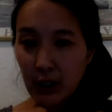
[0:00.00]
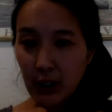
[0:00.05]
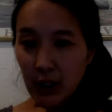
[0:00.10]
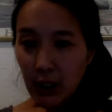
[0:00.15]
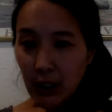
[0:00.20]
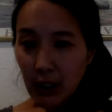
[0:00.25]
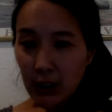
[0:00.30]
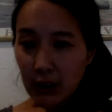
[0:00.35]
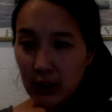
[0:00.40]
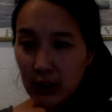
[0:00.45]

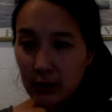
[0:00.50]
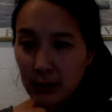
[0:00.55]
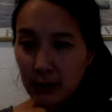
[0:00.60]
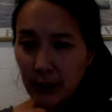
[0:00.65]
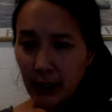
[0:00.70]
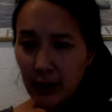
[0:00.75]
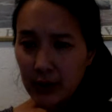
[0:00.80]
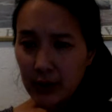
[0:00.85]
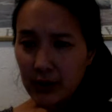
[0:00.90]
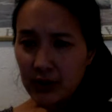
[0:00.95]

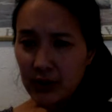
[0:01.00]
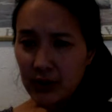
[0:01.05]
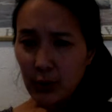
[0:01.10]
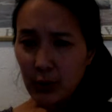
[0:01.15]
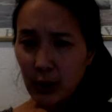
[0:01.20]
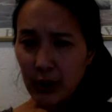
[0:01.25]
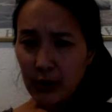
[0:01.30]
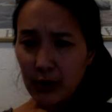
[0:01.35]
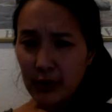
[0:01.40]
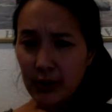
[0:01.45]
How does the
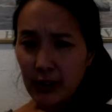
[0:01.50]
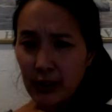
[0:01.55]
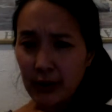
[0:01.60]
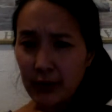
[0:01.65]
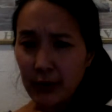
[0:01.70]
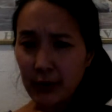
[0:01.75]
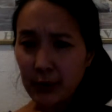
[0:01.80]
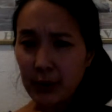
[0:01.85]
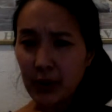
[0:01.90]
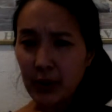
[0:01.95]
water get
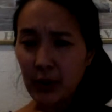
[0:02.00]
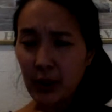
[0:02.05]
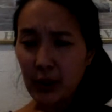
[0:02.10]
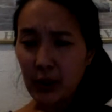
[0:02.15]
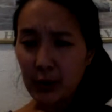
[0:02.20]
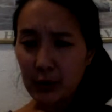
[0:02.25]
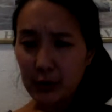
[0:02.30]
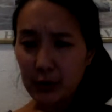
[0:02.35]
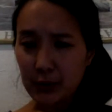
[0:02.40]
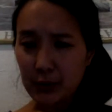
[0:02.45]
from the
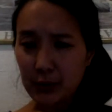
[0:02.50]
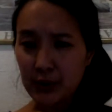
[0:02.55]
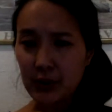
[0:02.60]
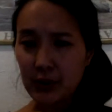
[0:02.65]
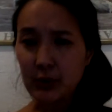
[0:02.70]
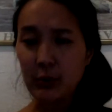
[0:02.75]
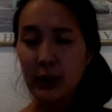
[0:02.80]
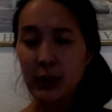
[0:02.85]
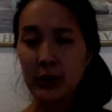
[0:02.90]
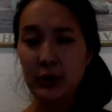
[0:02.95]
aquifer to the
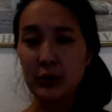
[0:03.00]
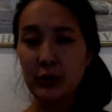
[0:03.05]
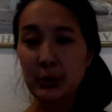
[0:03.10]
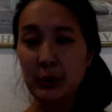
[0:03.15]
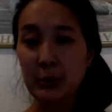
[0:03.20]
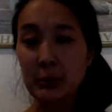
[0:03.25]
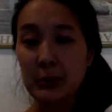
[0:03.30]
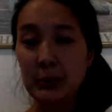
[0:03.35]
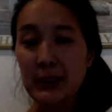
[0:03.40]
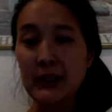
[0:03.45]
water
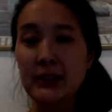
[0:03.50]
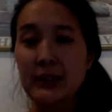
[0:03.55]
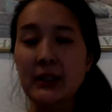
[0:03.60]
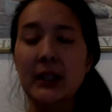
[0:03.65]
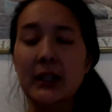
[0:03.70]
treatment plants?